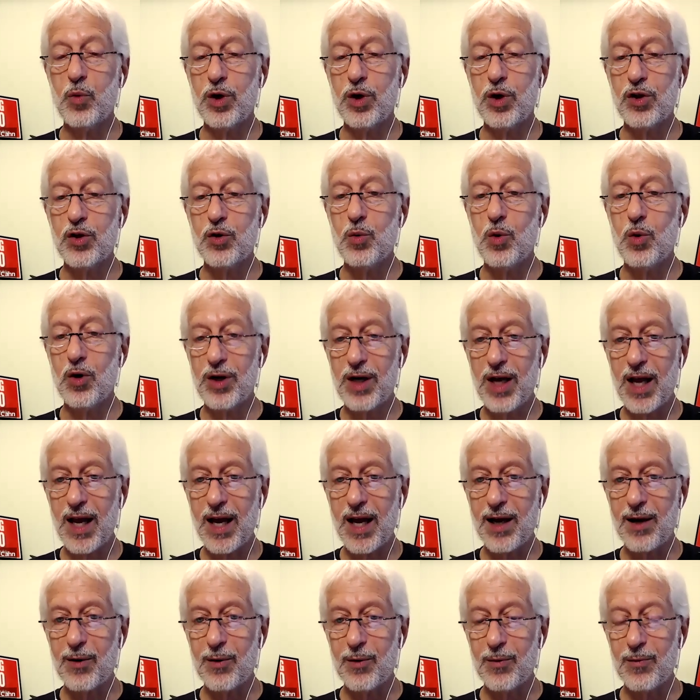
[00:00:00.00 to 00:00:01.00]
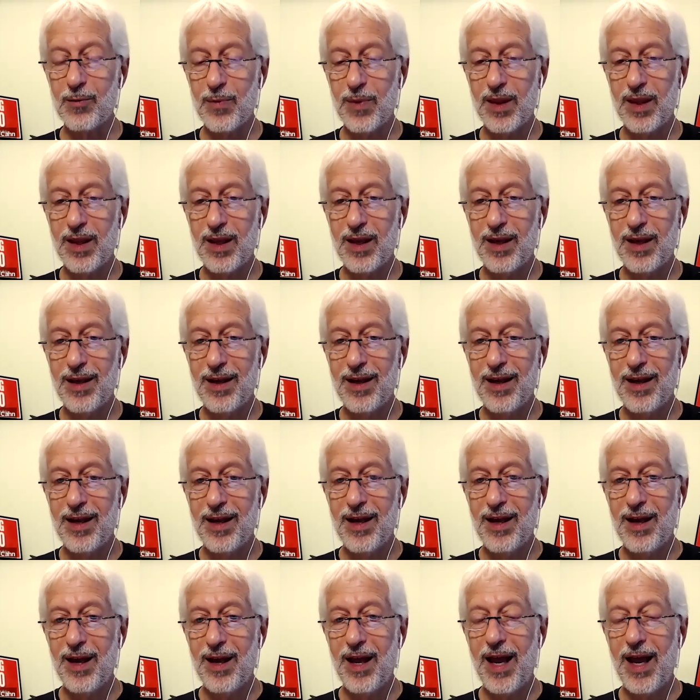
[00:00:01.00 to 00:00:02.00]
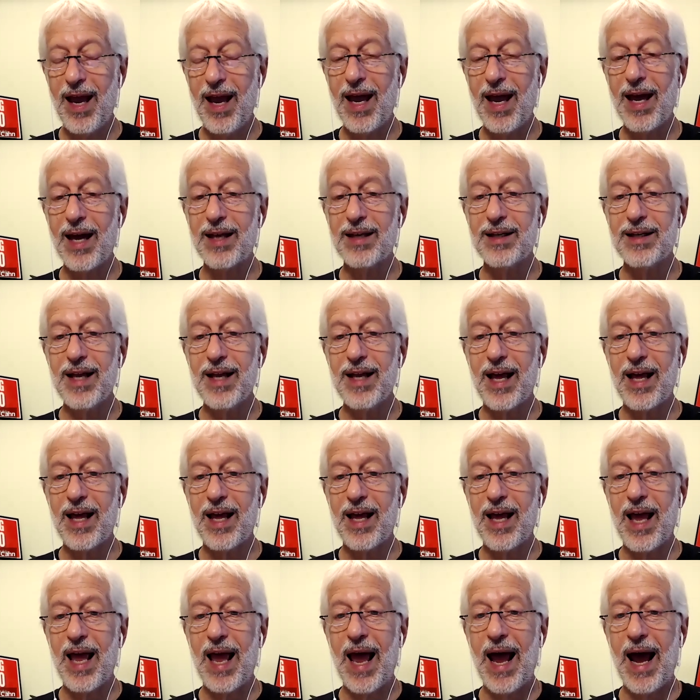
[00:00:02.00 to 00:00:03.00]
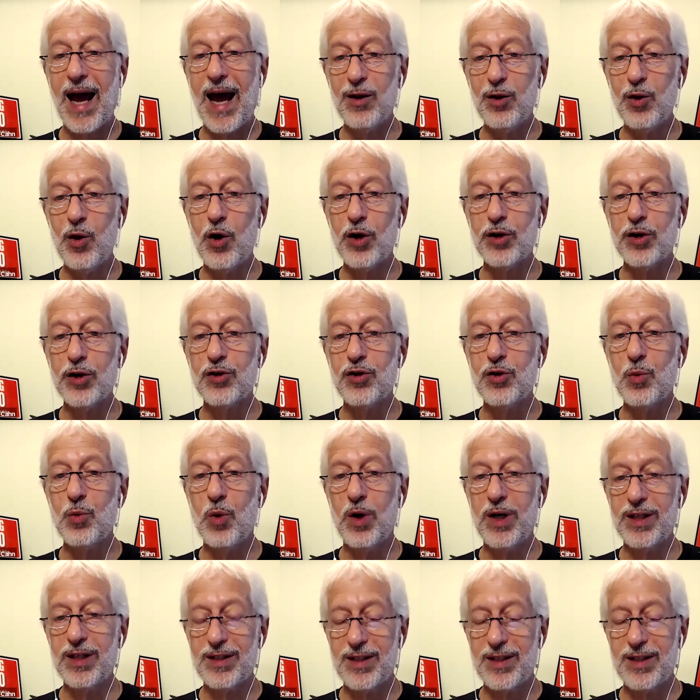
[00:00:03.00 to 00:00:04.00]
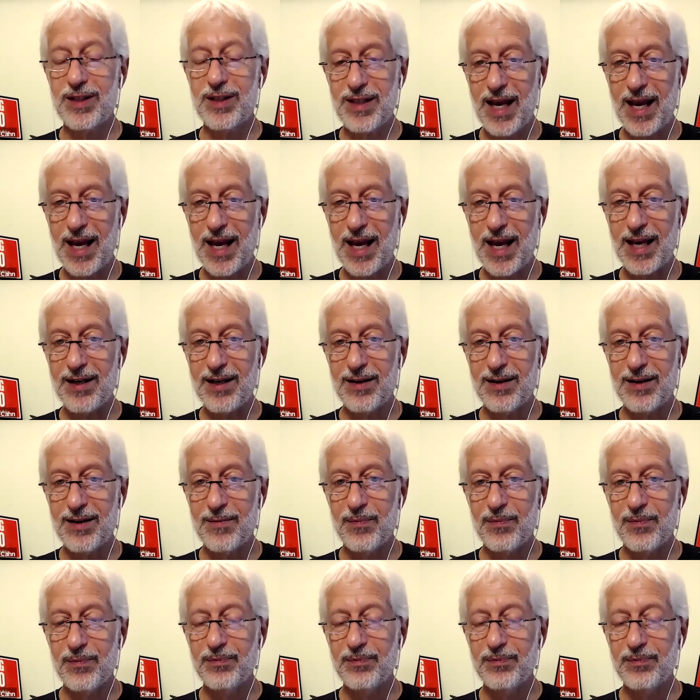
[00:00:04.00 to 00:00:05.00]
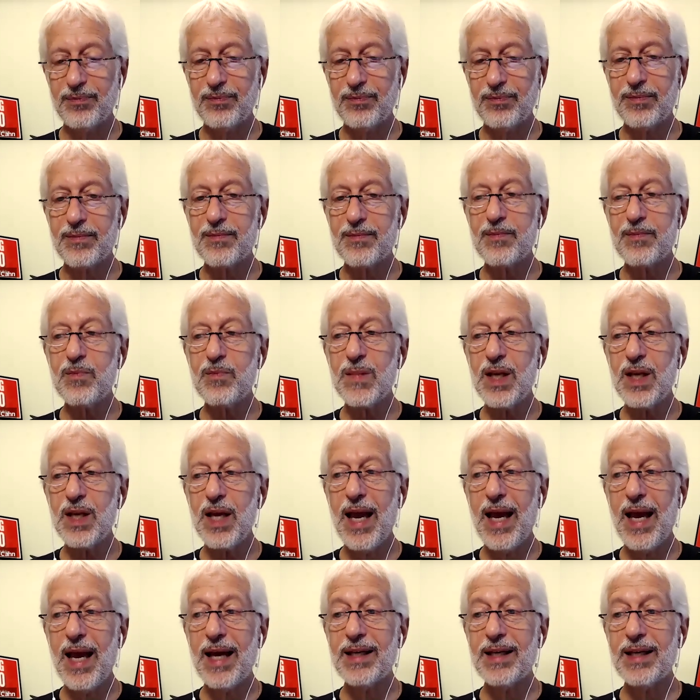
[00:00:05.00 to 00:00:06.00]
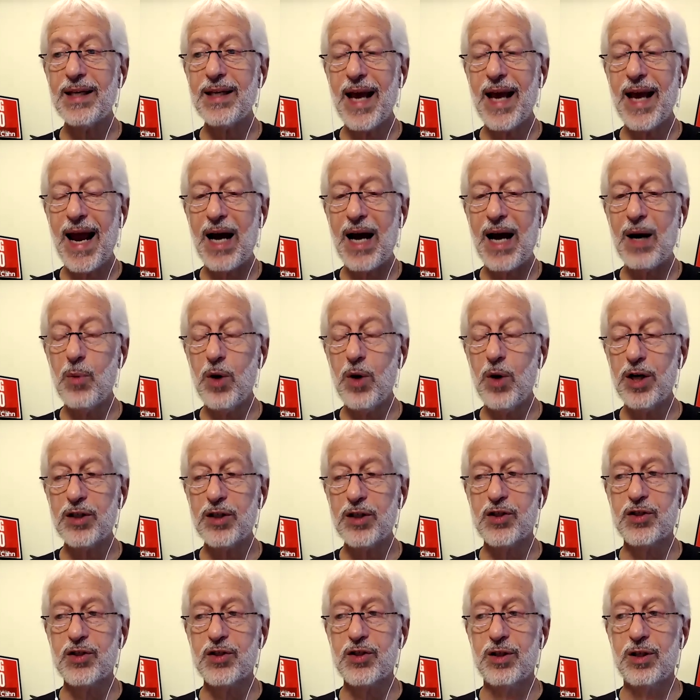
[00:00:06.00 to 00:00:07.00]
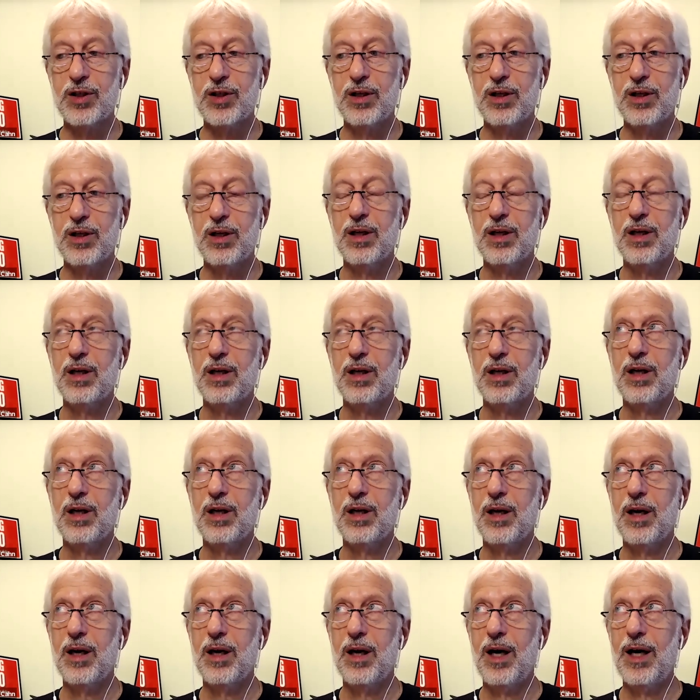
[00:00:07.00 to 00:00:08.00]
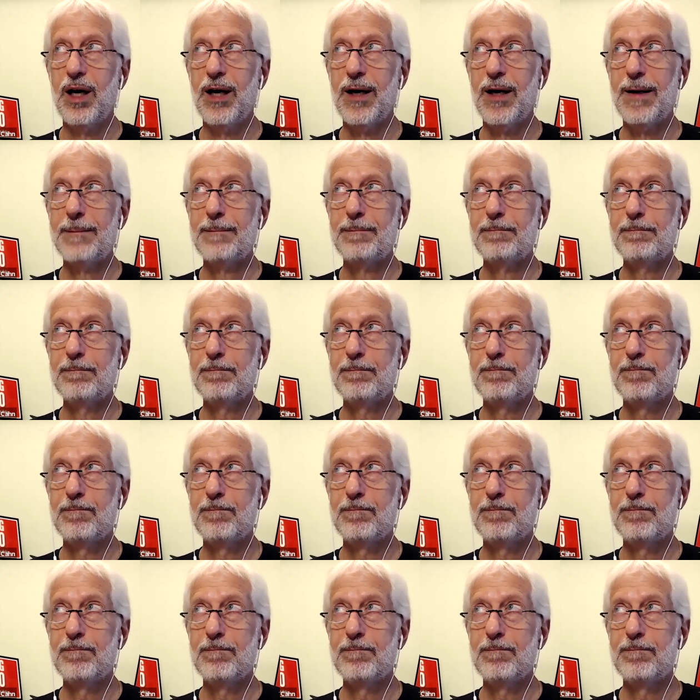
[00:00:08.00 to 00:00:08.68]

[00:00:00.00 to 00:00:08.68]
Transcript: where you are now and how long do you want it to take mm-hmm. and how much um,